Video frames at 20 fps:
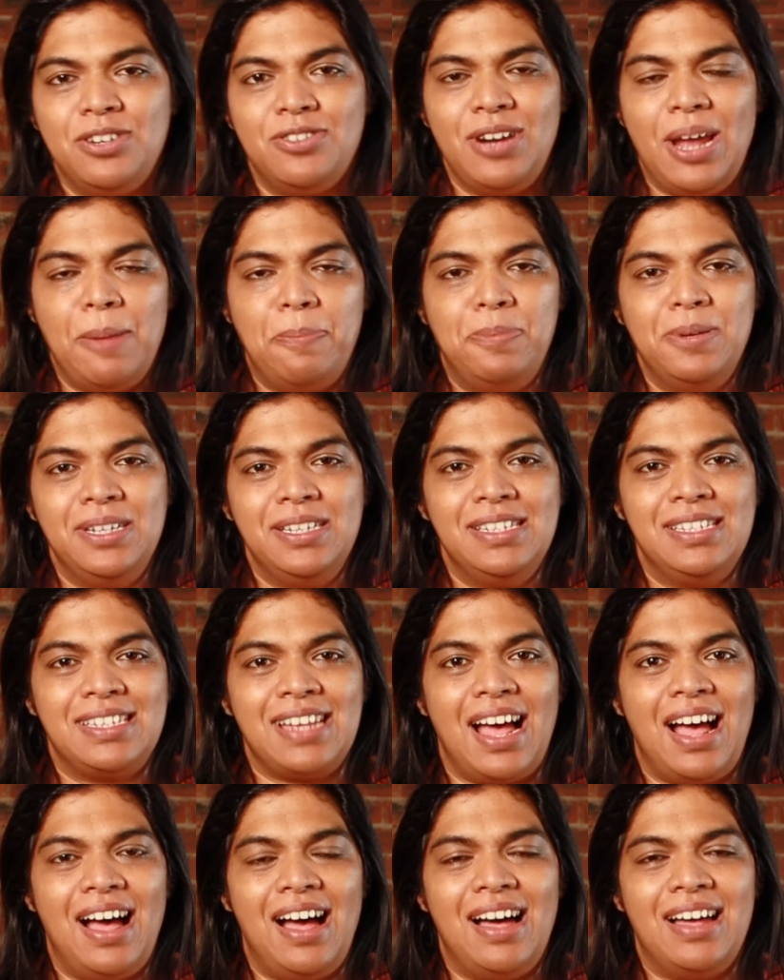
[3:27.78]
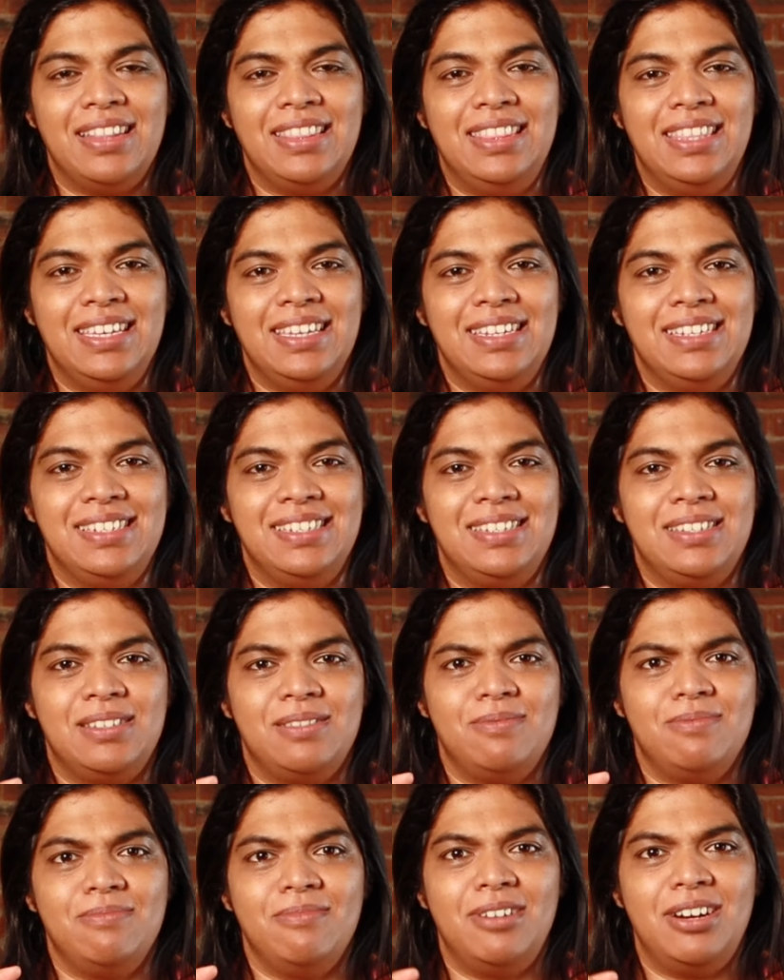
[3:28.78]
wrappers are
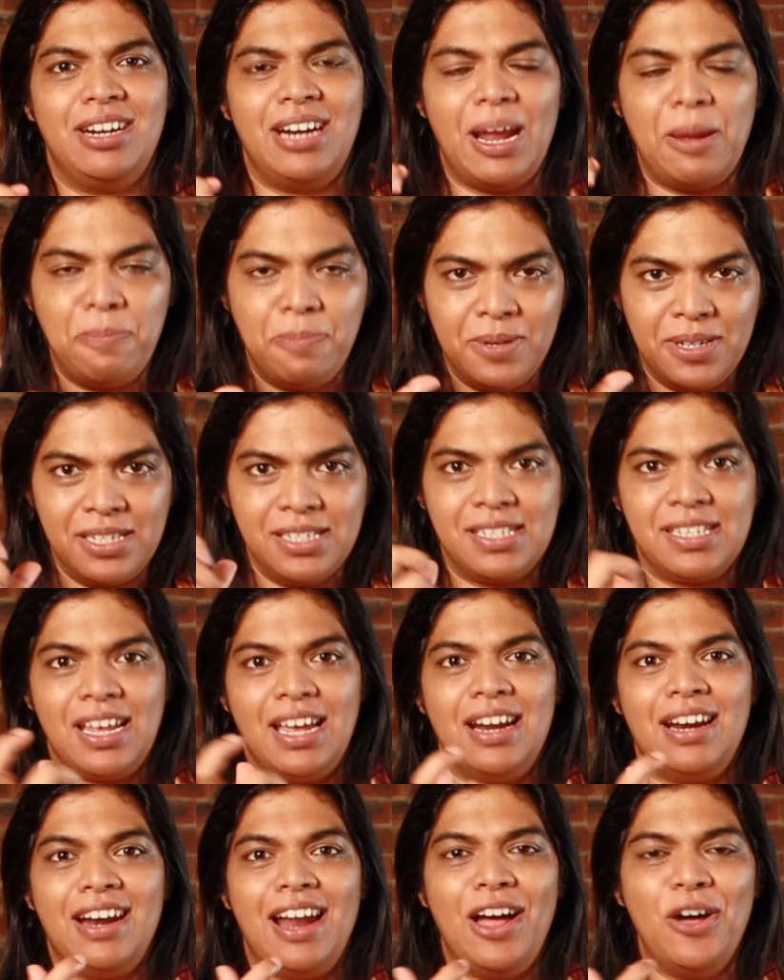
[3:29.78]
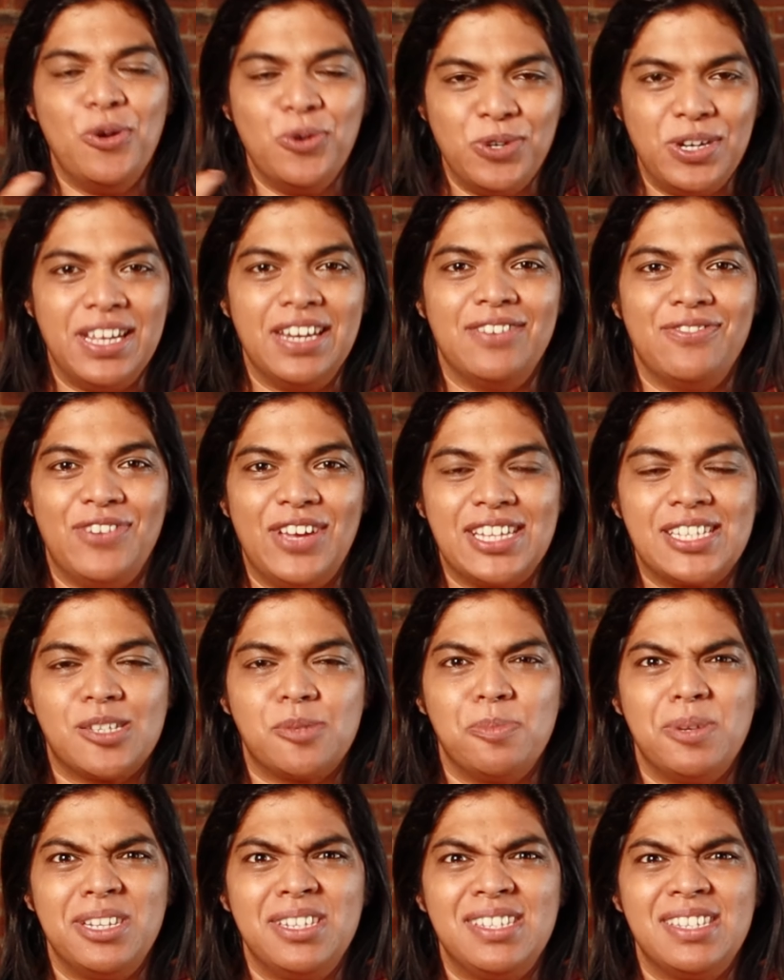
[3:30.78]
these wrappers around
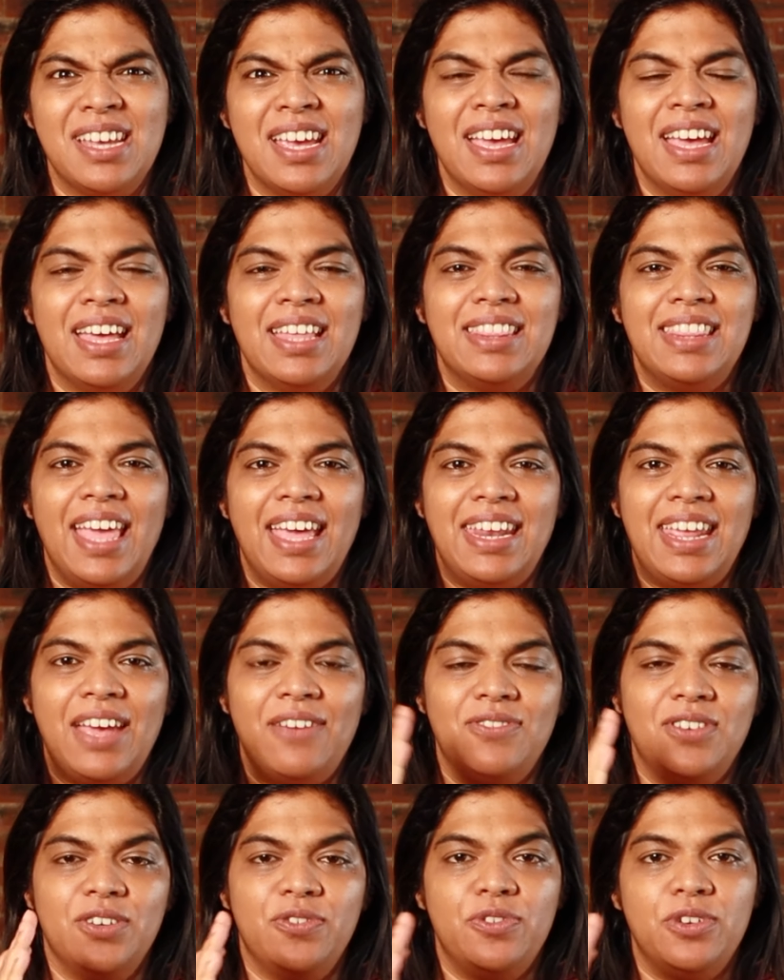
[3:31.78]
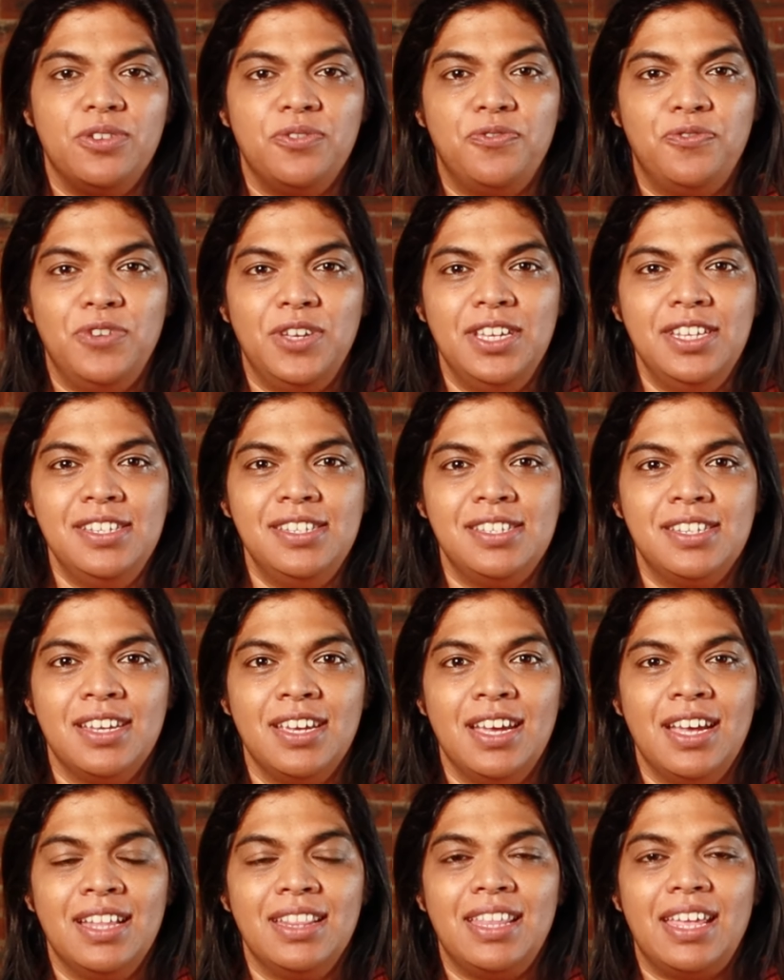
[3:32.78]
investments that have different fees,
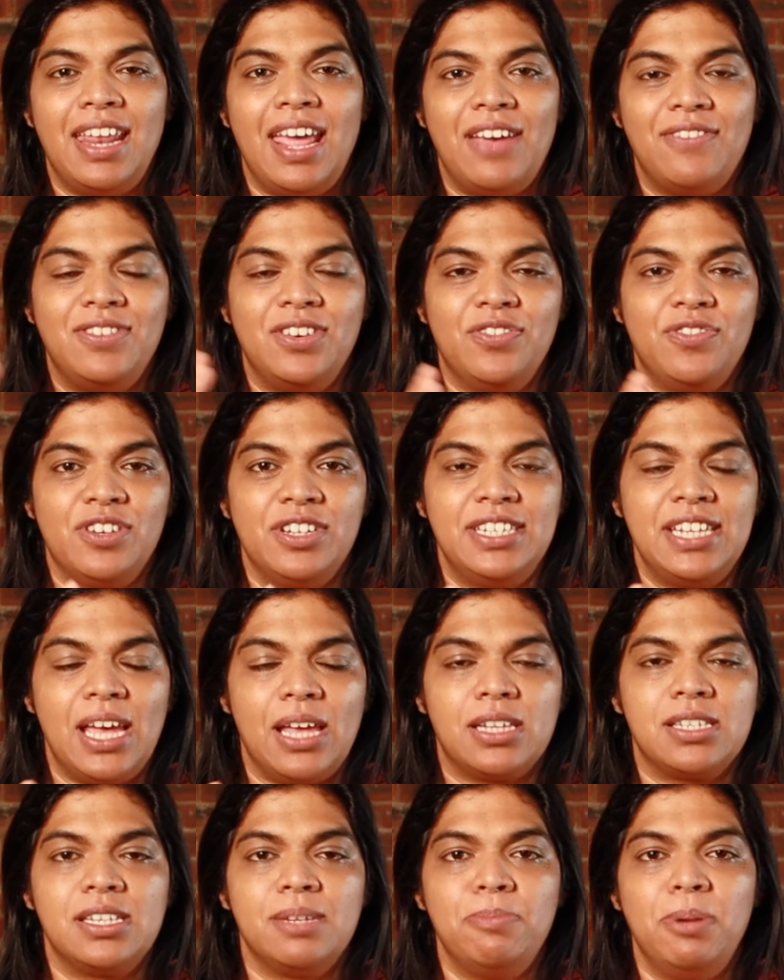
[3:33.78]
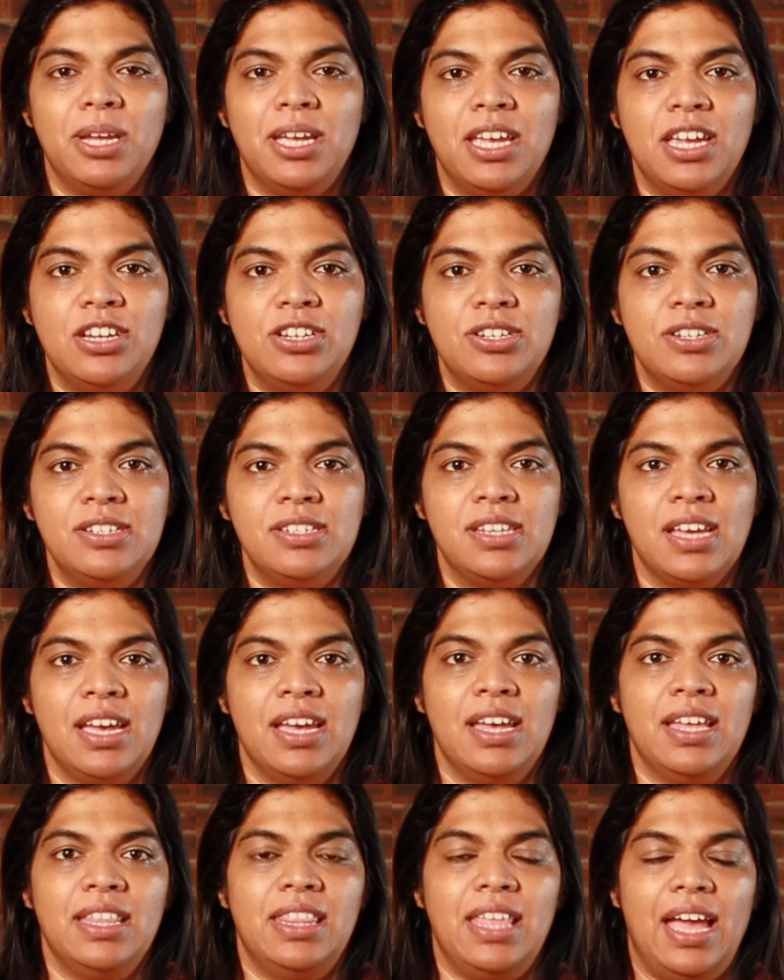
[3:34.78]
that have different tax implications,
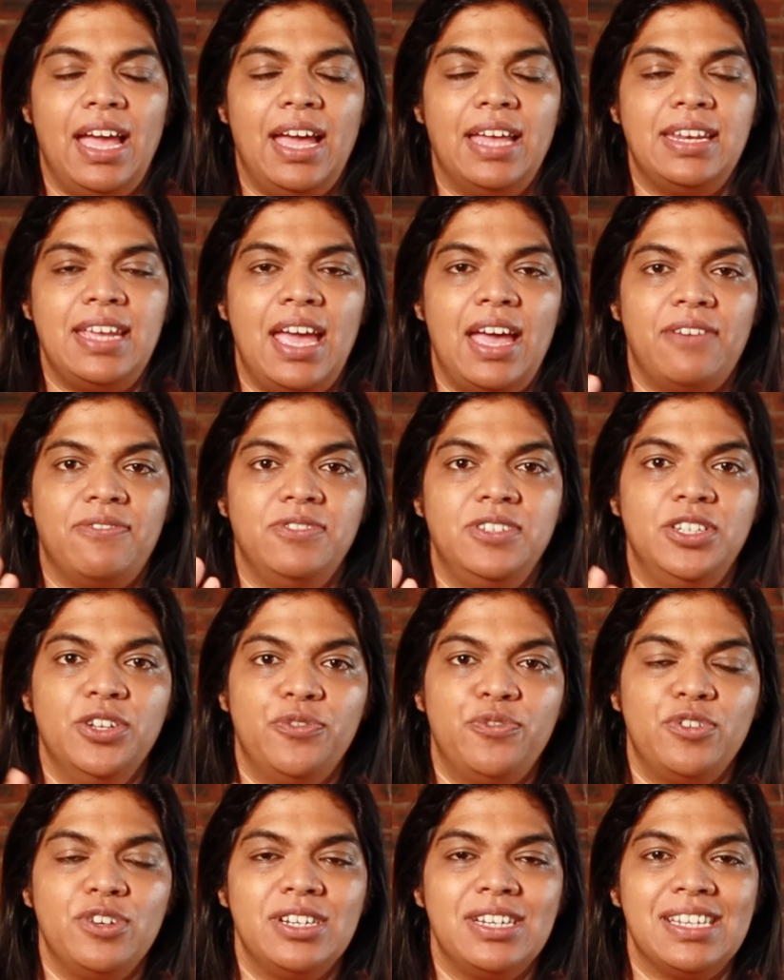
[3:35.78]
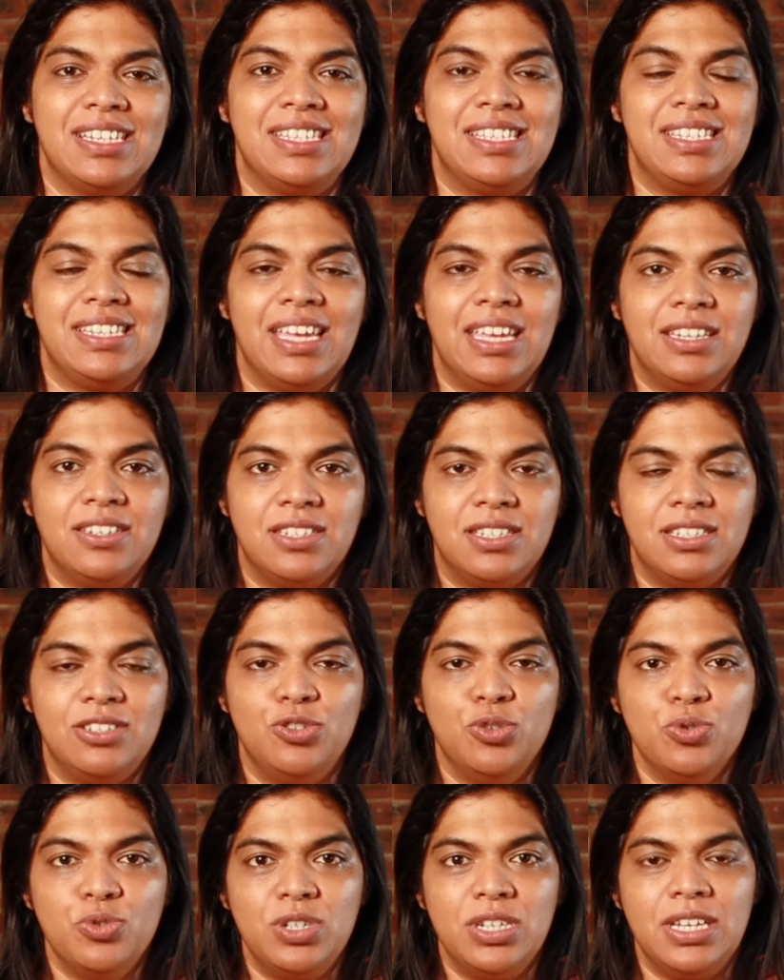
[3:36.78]
that have different estate
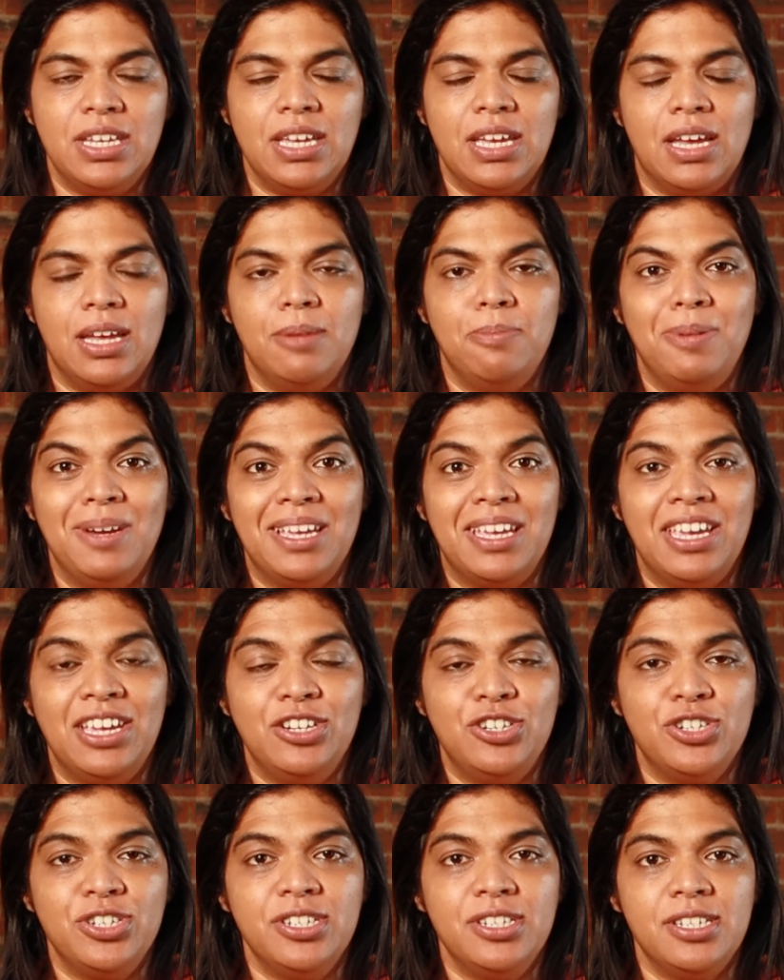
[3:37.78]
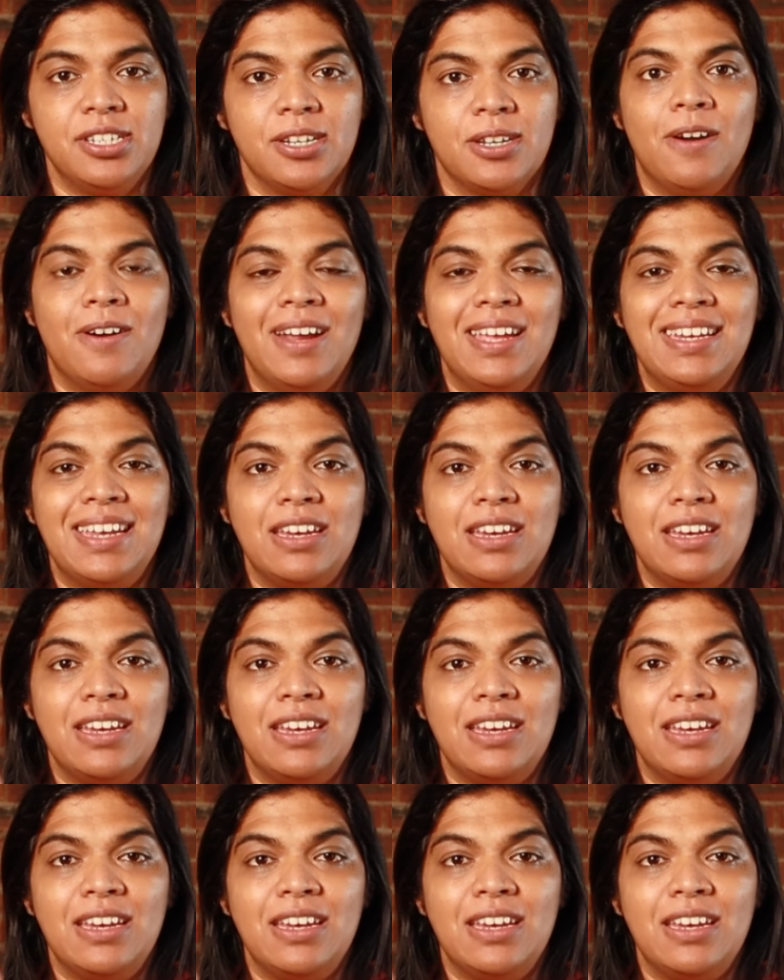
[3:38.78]
duty implications, right?